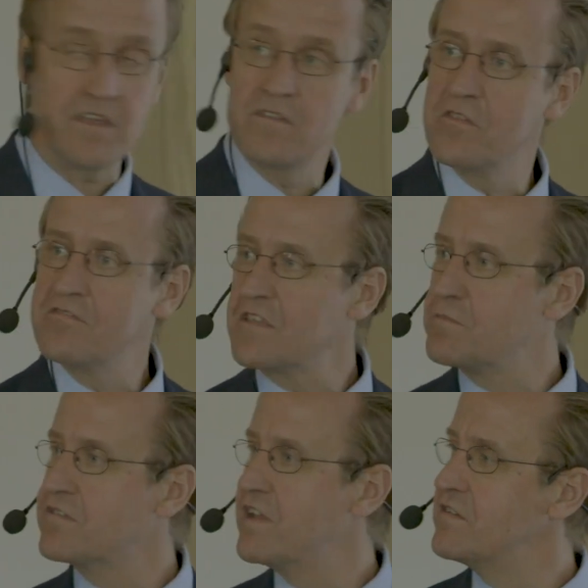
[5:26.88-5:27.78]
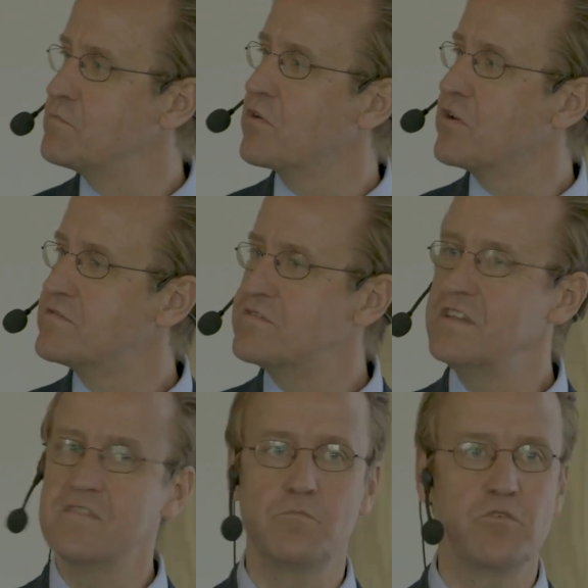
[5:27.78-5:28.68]
there in this expectation, because
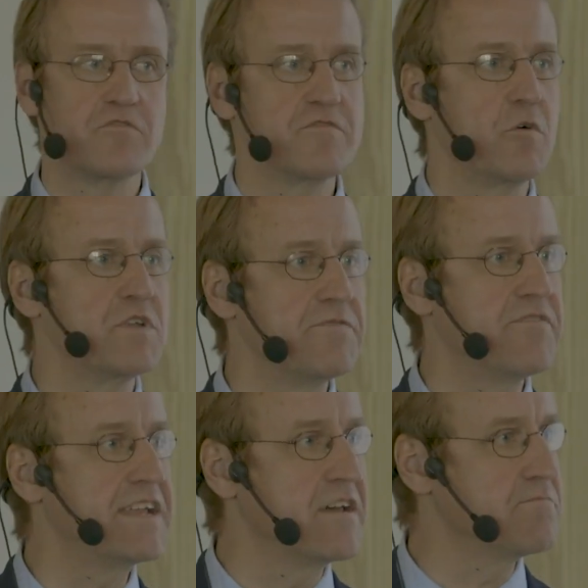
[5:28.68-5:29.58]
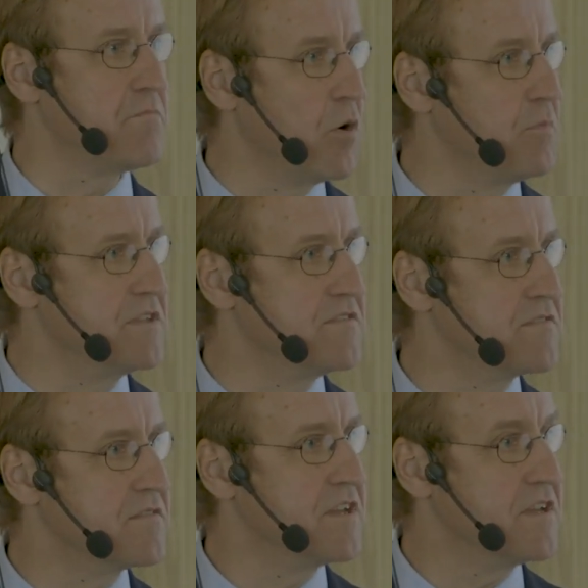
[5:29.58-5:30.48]
t distributions don't have finite moments,